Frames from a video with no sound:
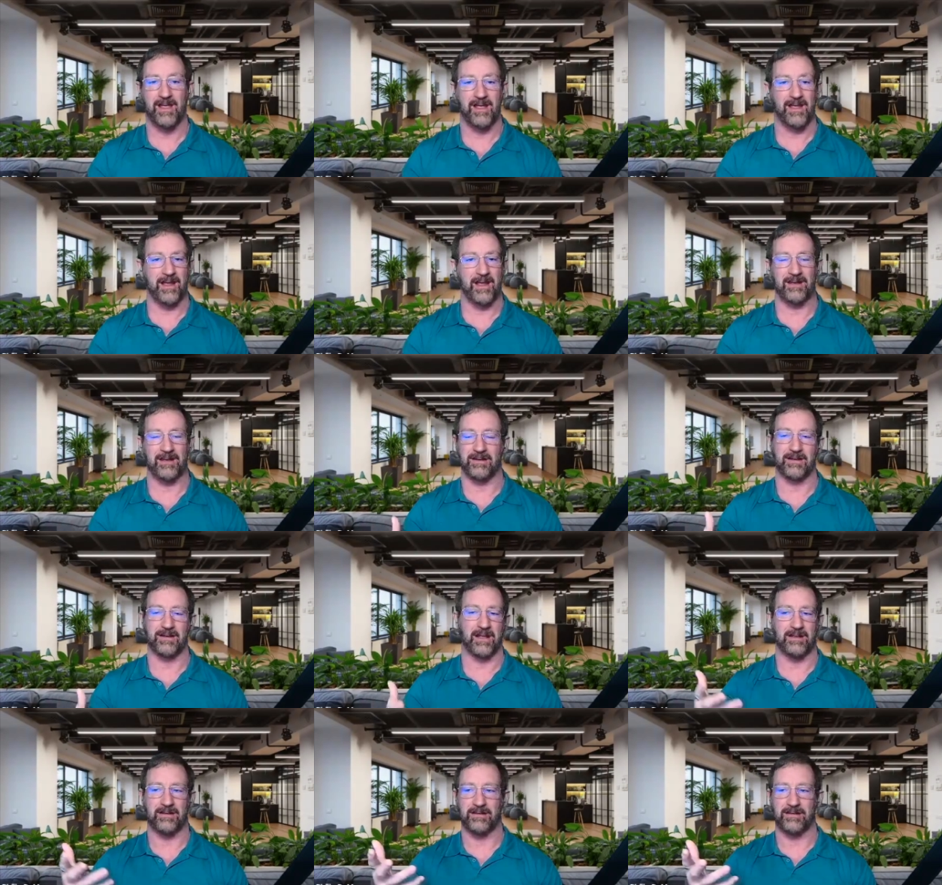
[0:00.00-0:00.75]
And
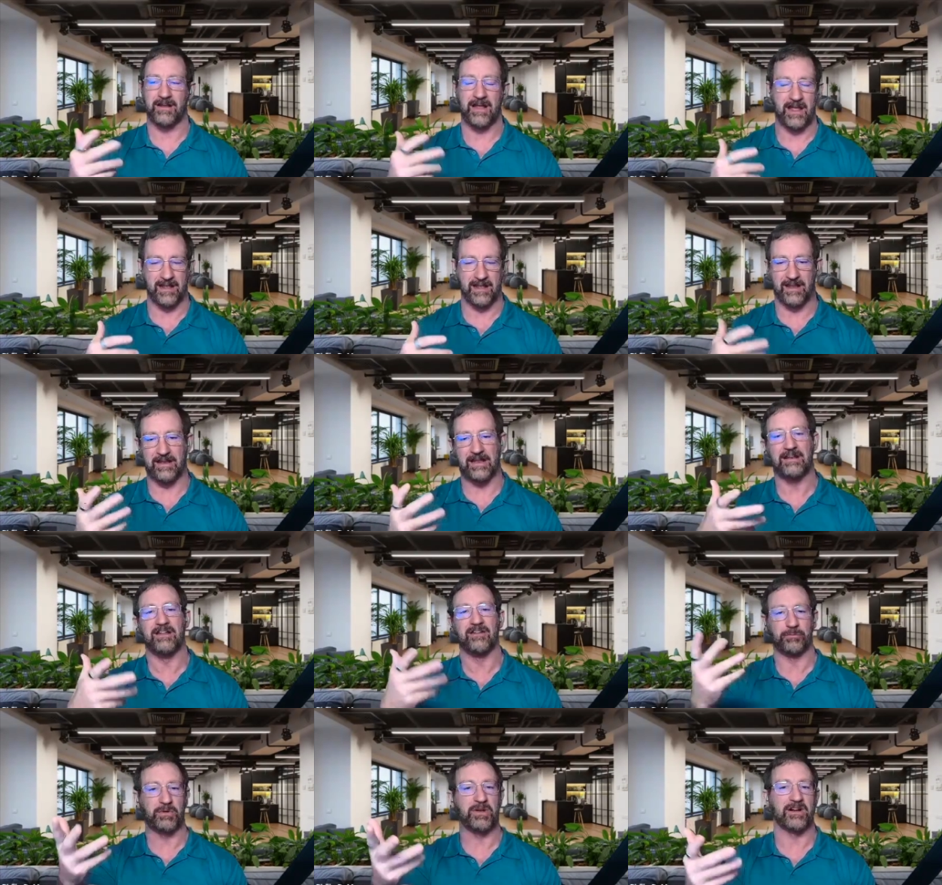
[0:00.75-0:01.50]
in
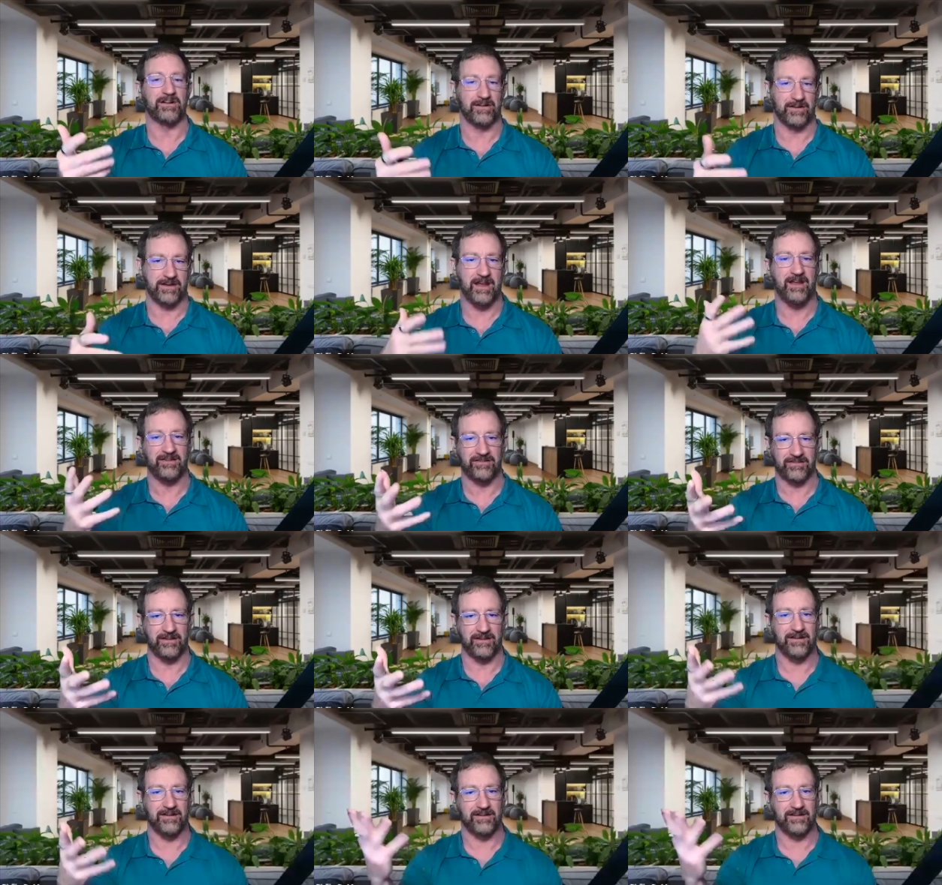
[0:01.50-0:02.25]
this particular case,
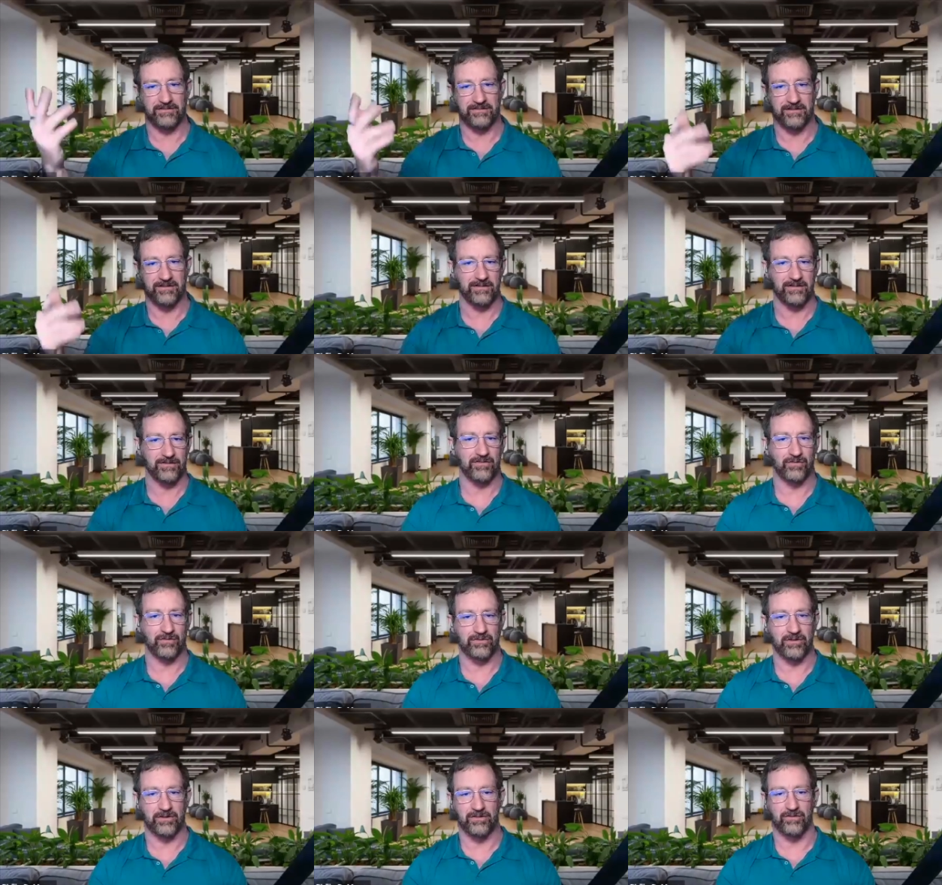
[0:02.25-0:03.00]
the
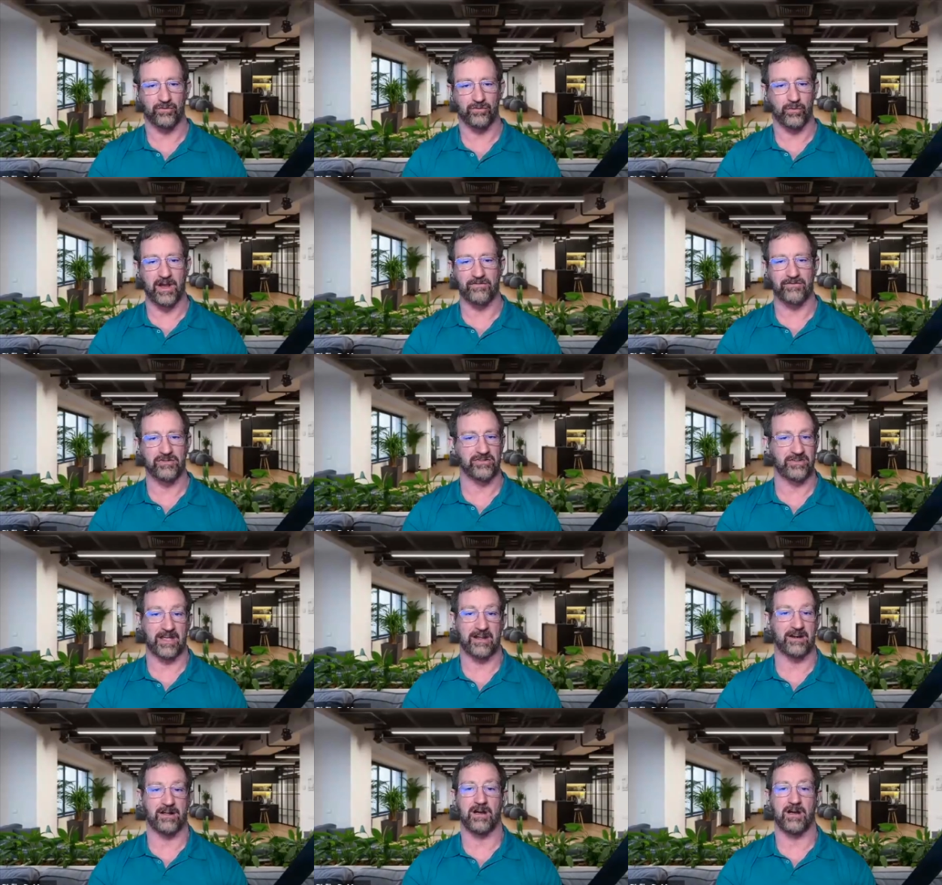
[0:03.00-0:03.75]
dude's wife just
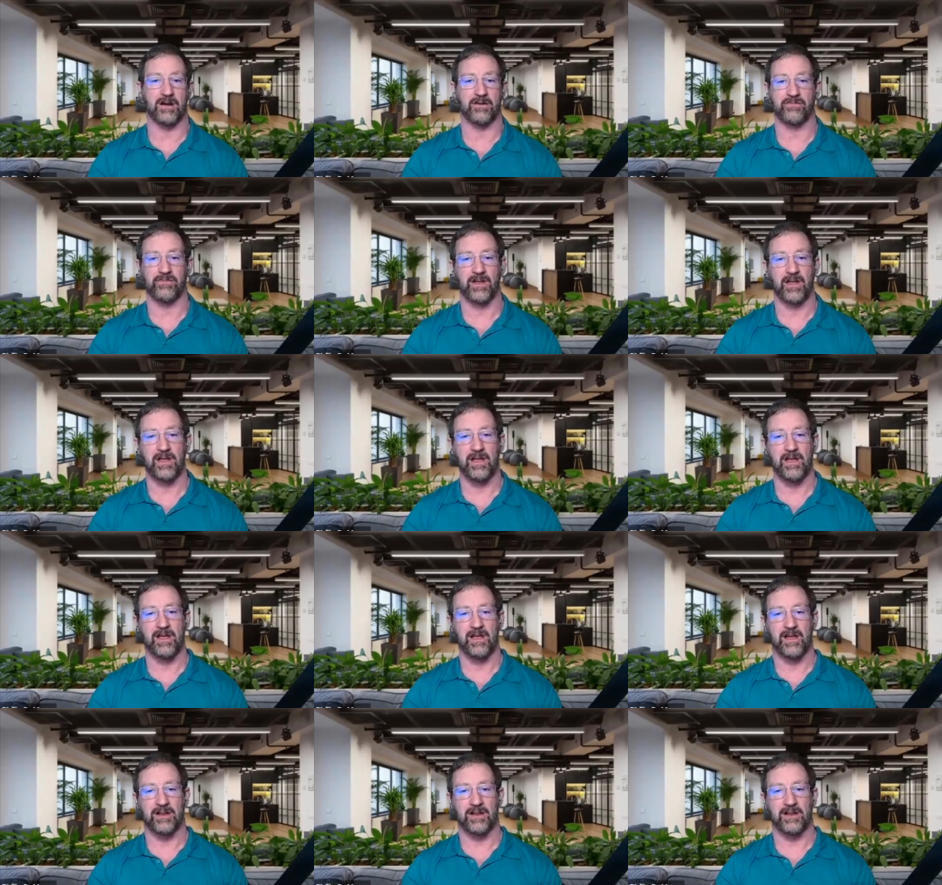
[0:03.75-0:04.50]
had enough,
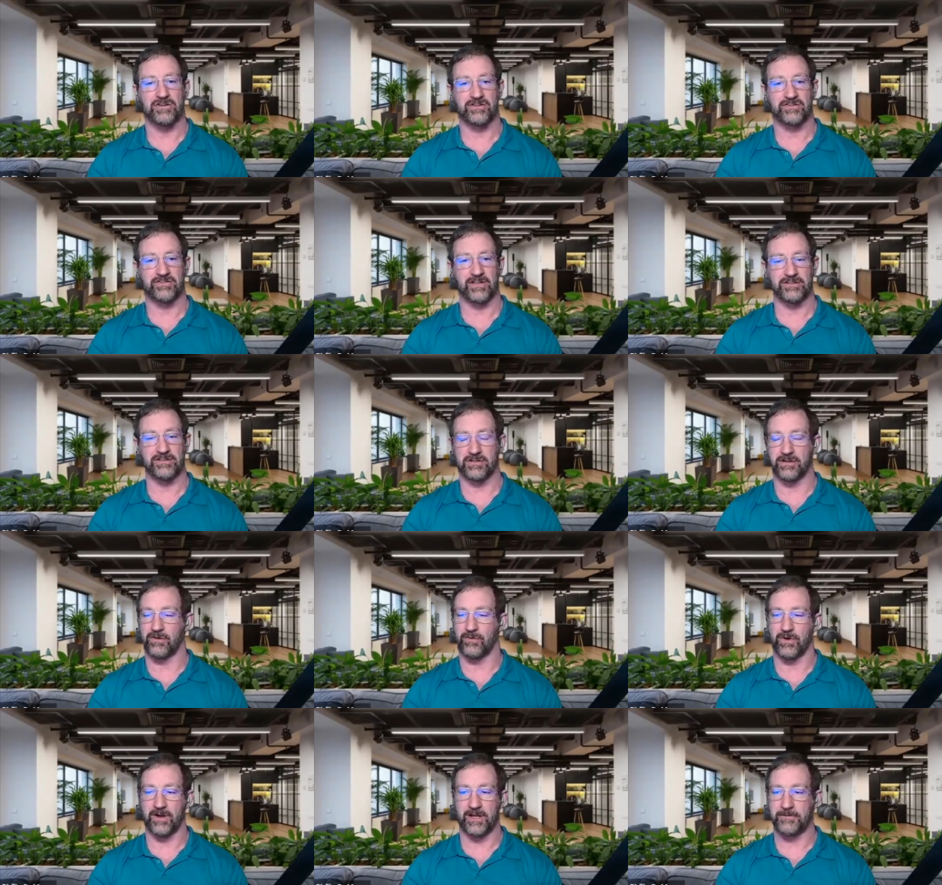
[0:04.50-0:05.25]
and she said, you know
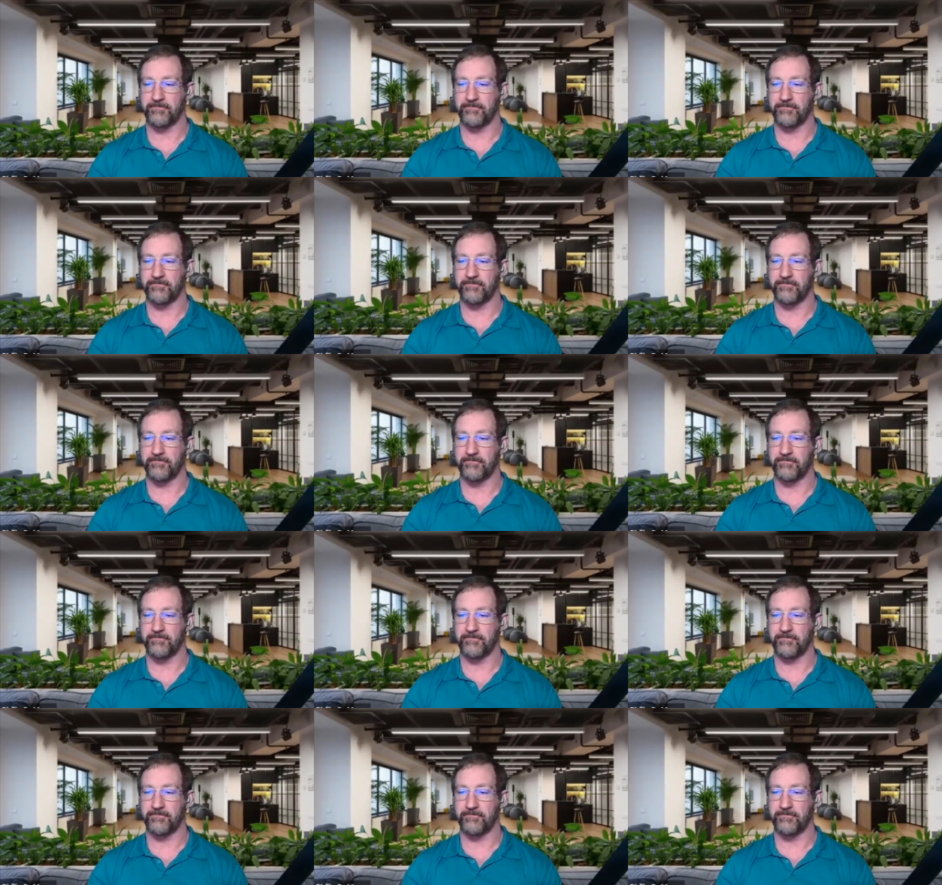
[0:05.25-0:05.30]
what?